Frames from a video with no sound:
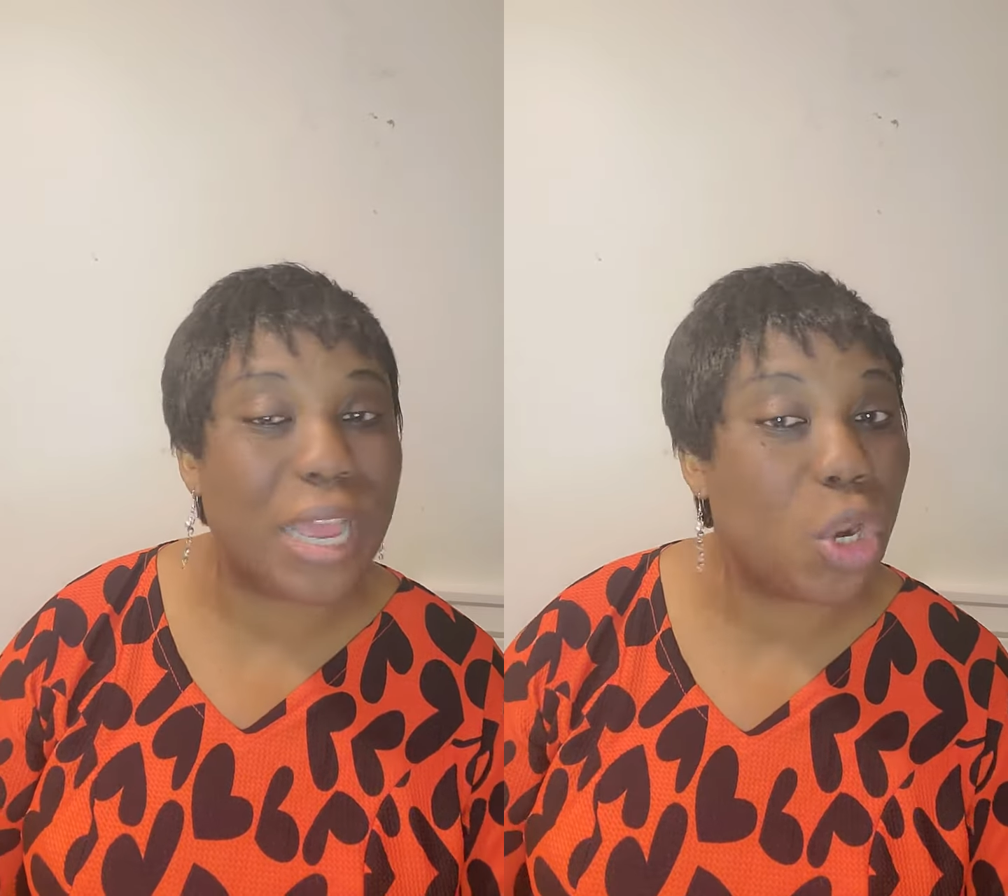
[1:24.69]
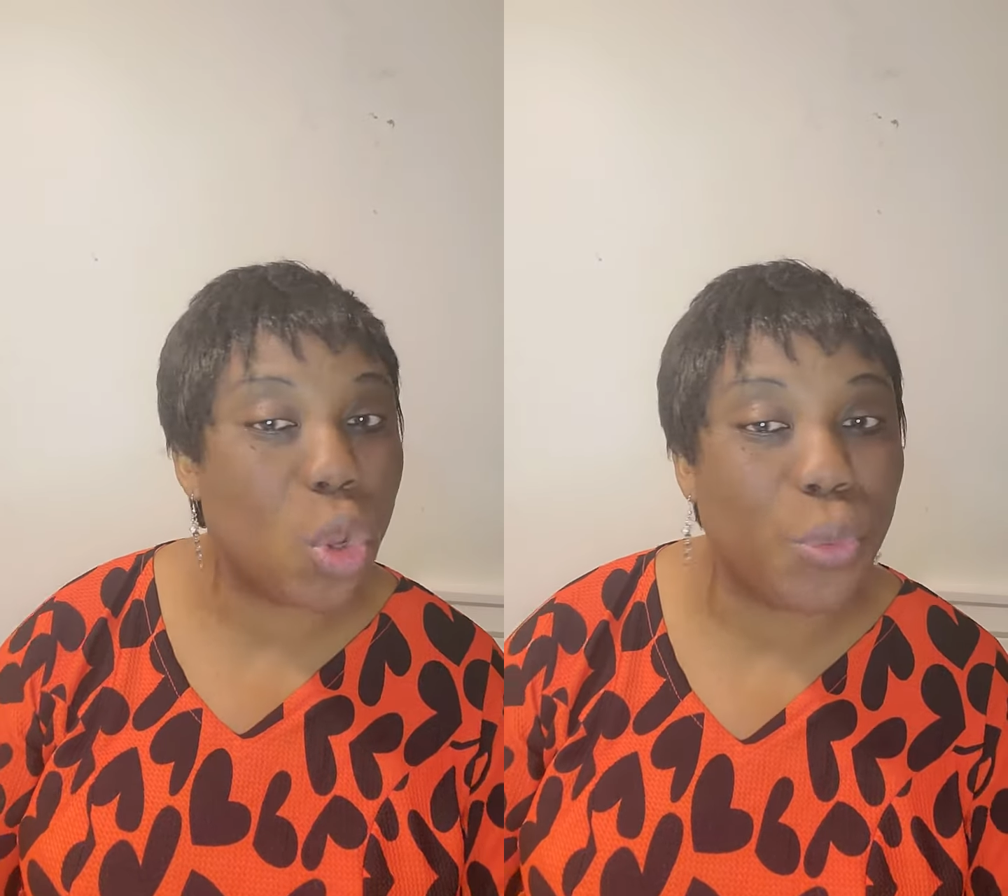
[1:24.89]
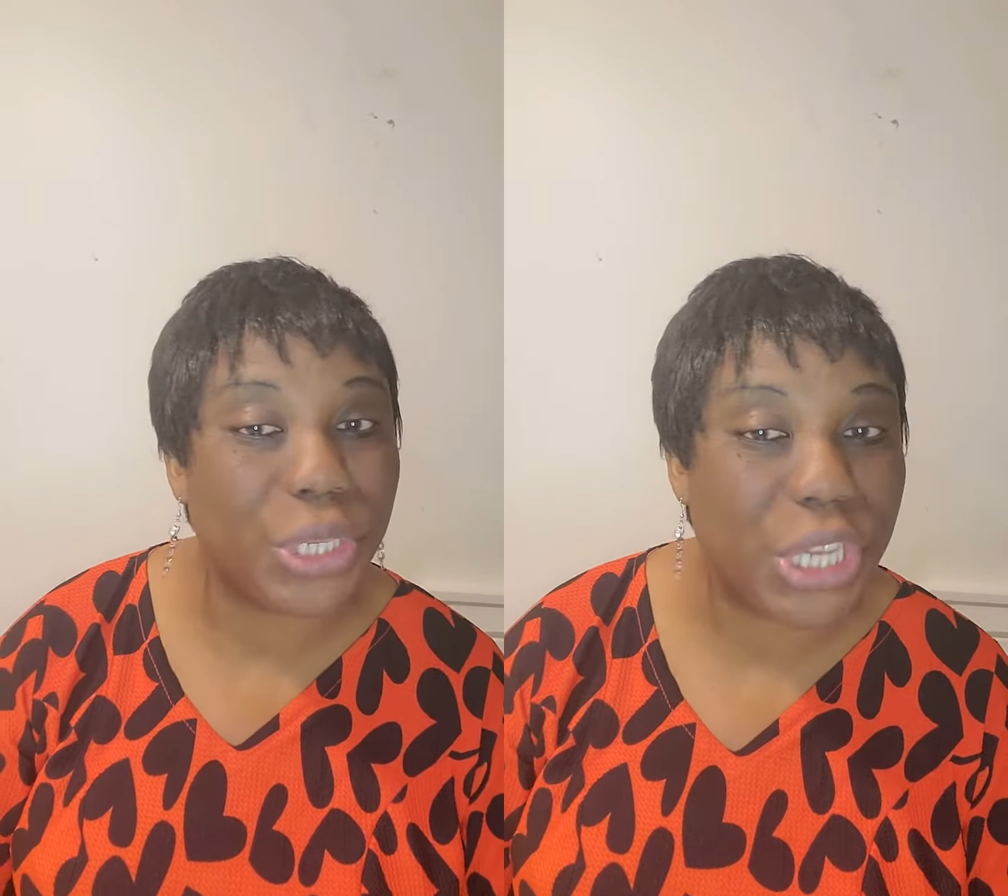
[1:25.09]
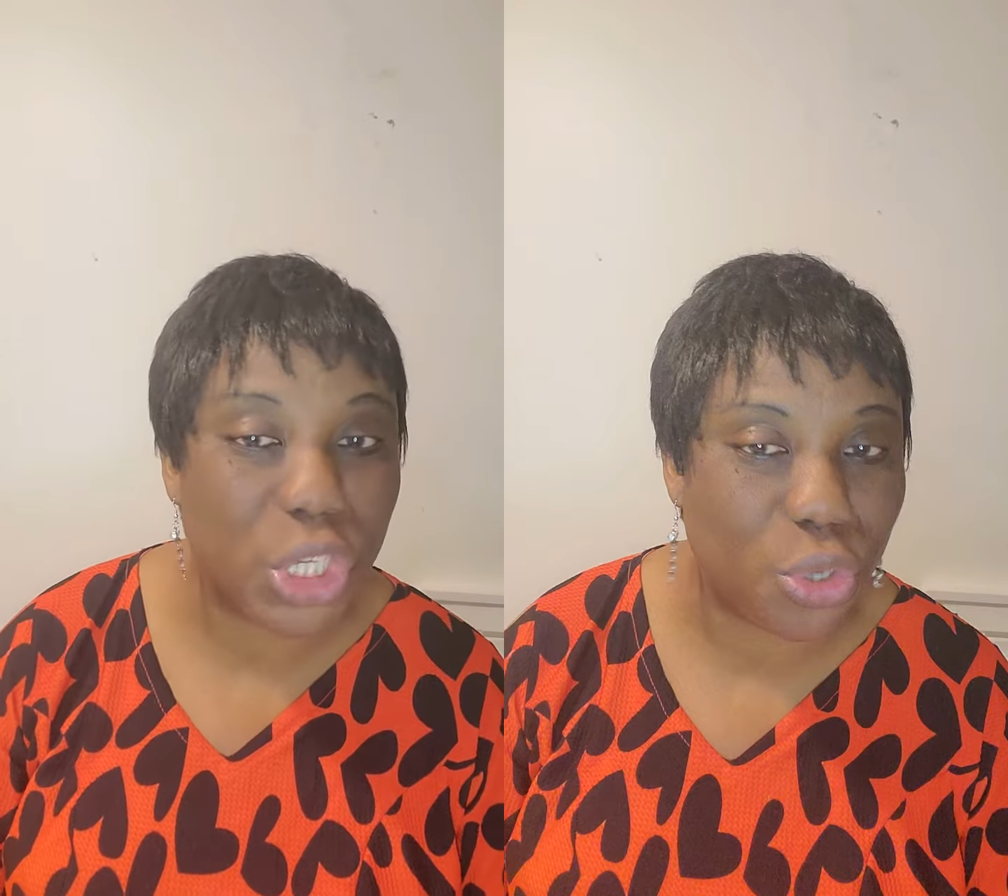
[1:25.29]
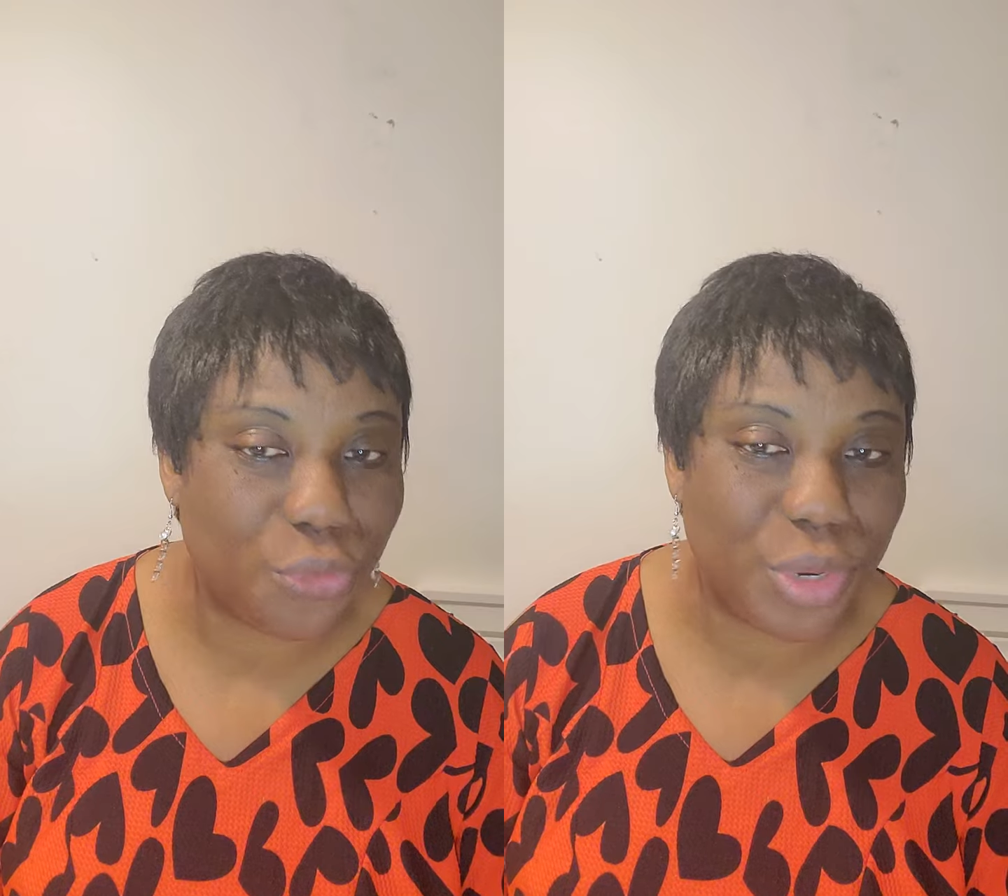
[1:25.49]
along with
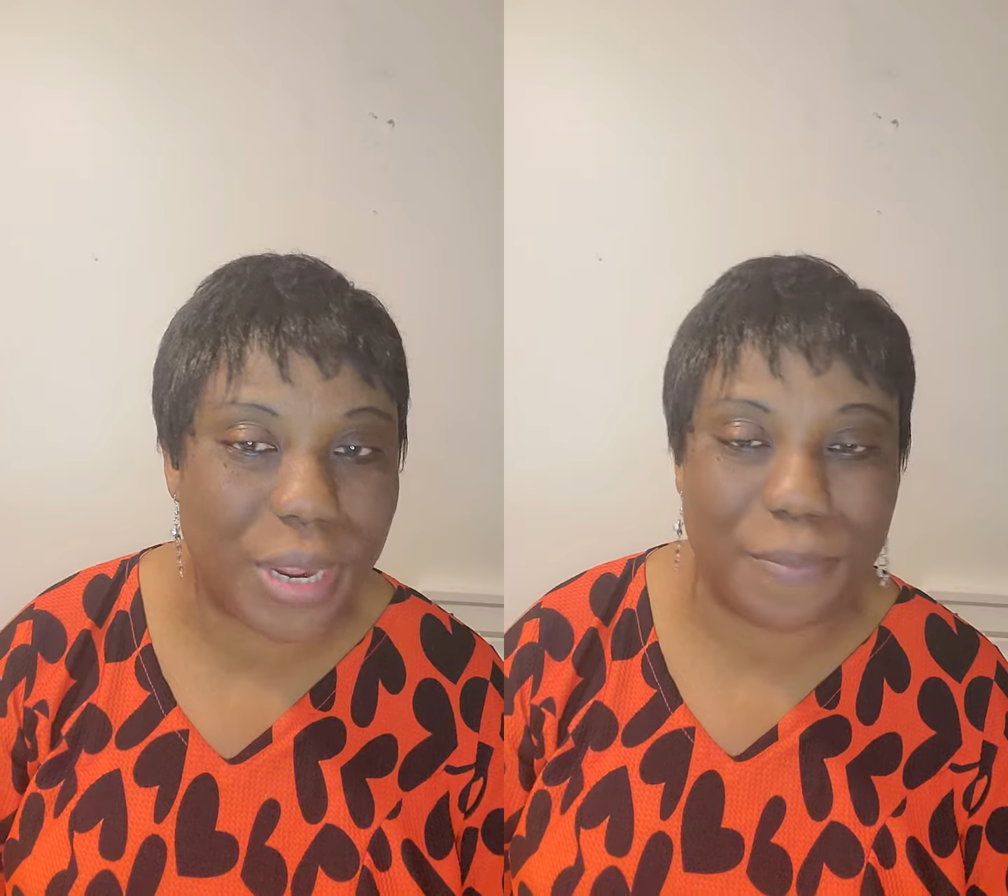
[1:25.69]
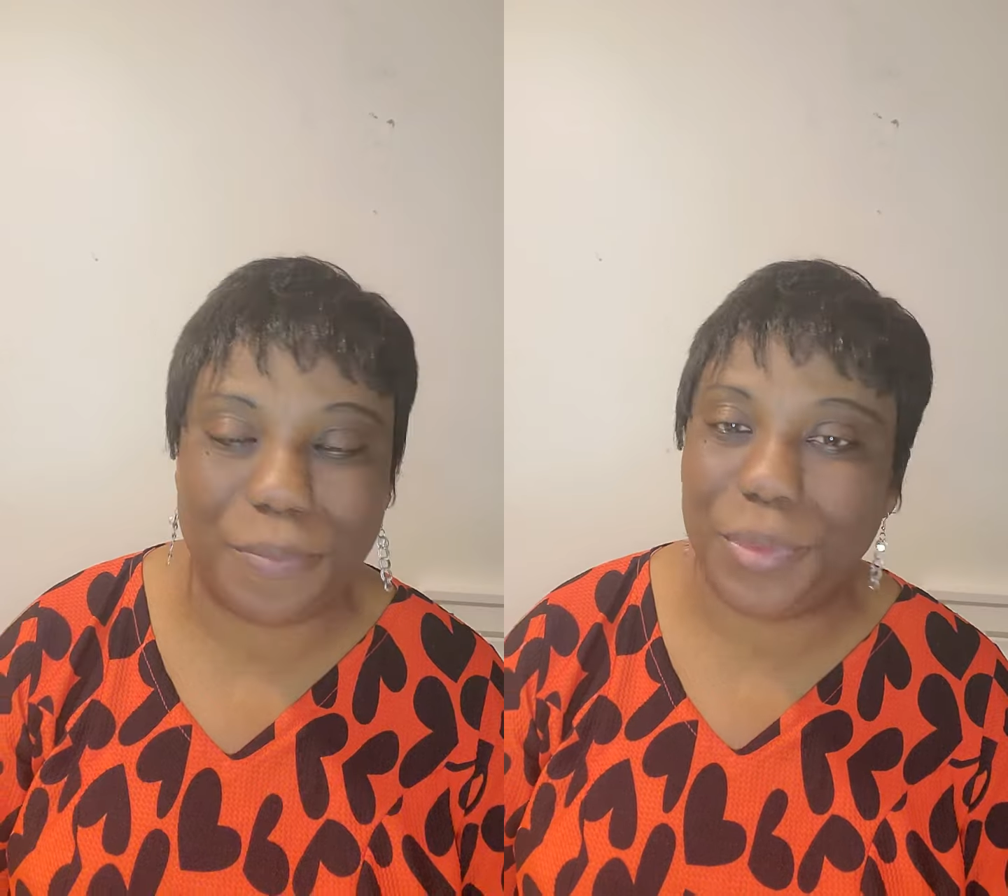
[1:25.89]
each of them.